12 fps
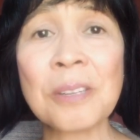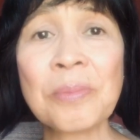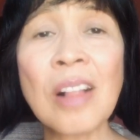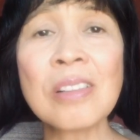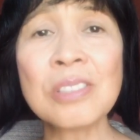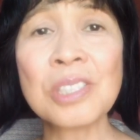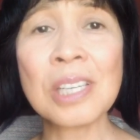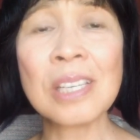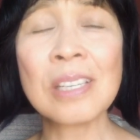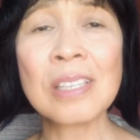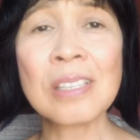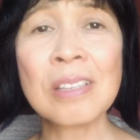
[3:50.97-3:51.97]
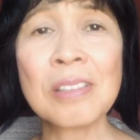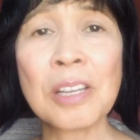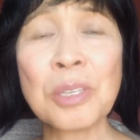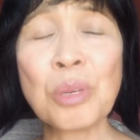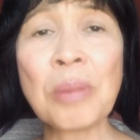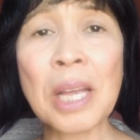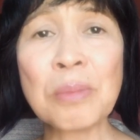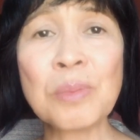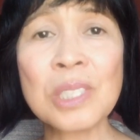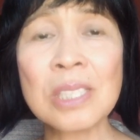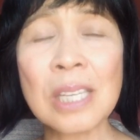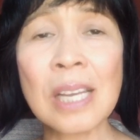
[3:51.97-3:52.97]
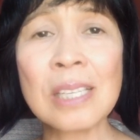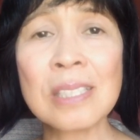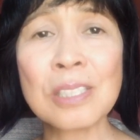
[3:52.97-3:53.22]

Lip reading: Acknowledging that you made mistakes